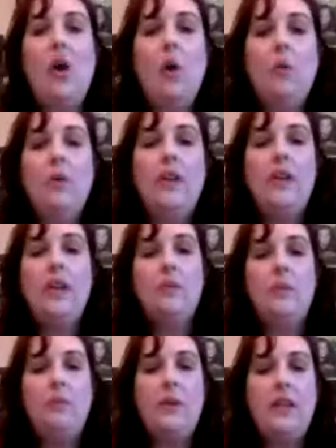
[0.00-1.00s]
So
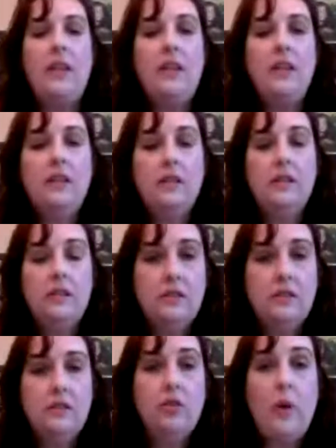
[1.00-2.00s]
it would be
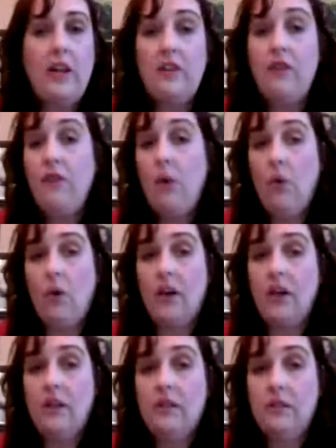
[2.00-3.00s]

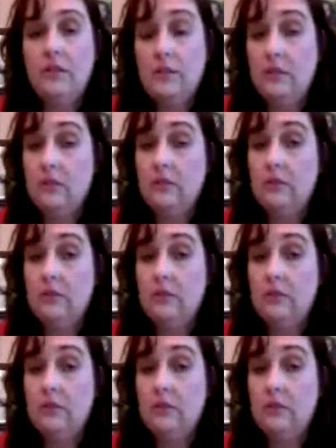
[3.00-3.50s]
24.